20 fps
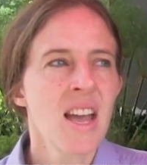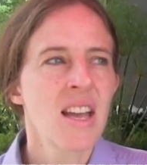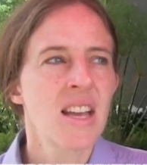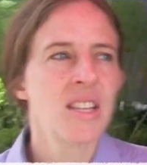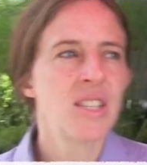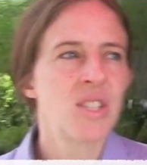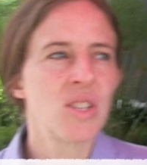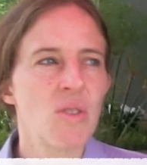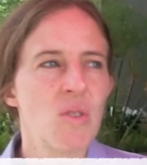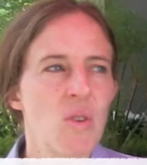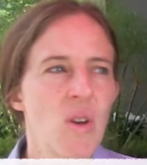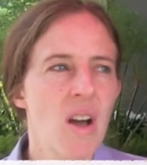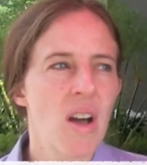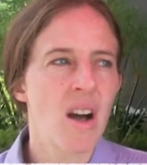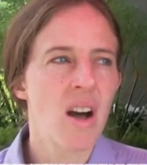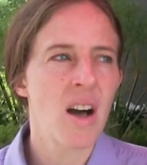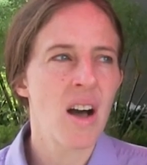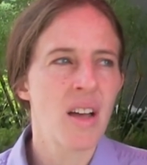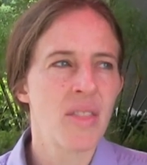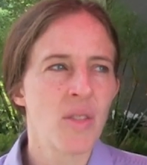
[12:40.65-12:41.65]
Because
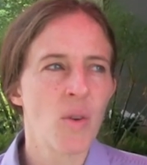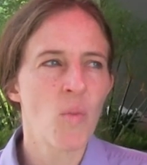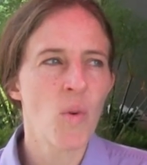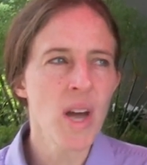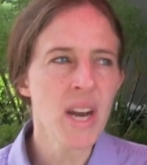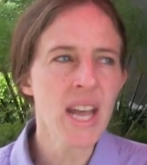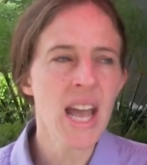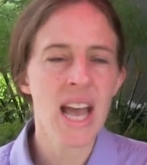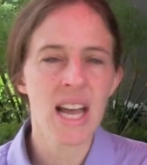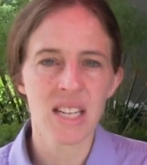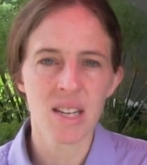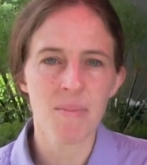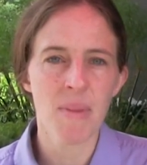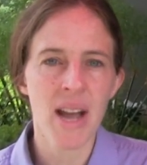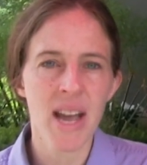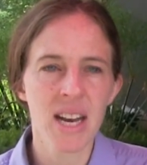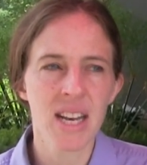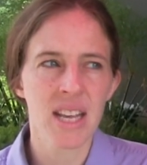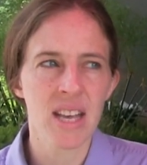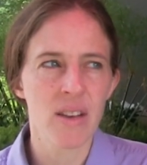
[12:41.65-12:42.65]
on the one hand, it
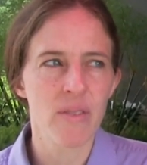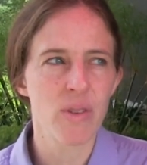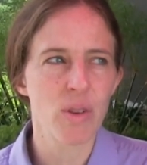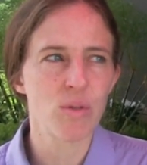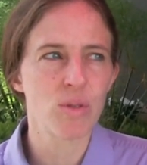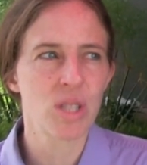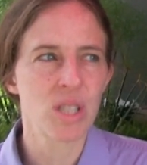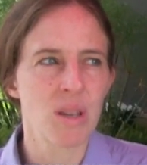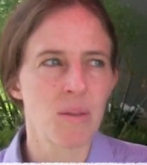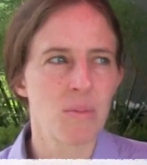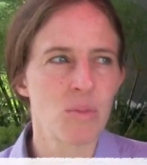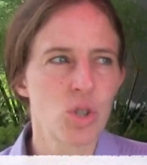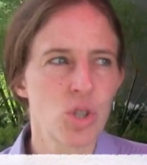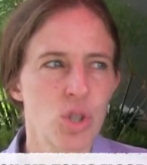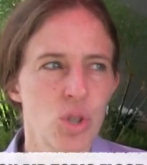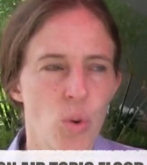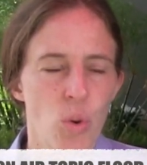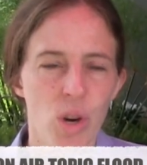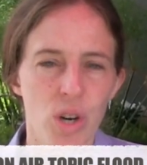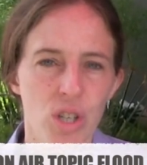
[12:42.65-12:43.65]
might give you some
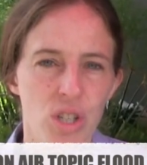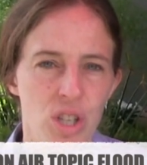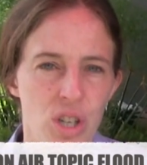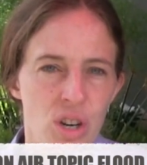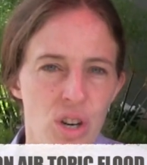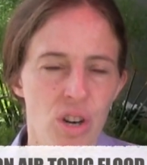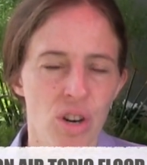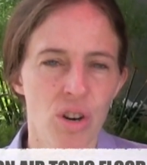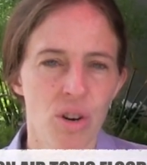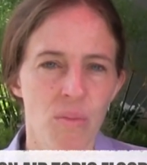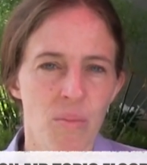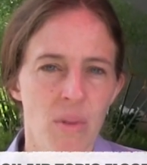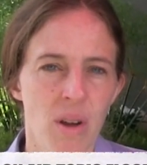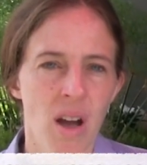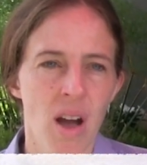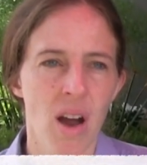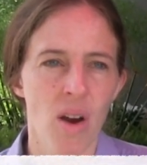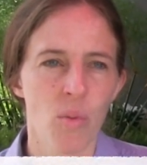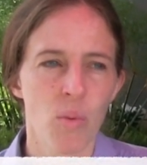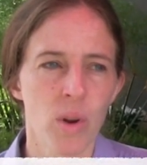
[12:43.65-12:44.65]
short
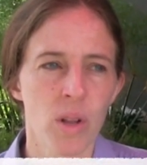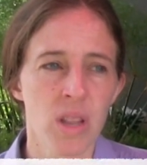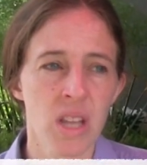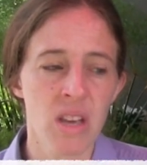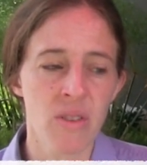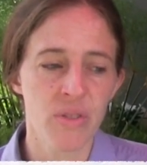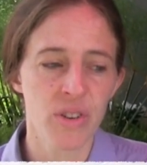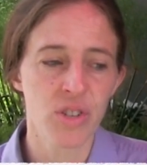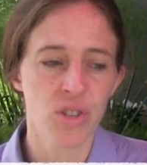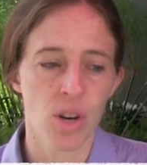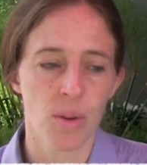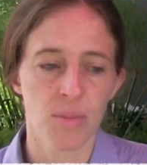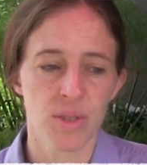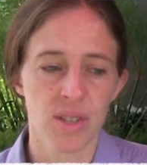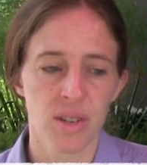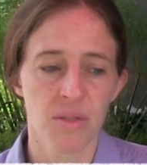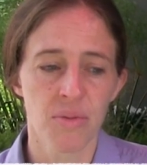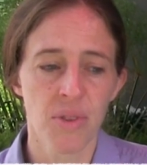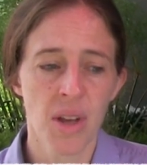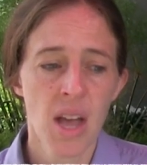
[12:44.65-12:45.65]
term uh, relief in
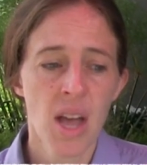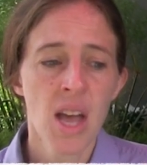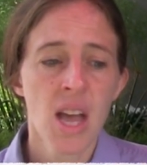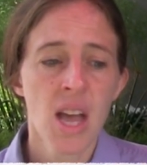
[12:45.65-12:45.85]
terms of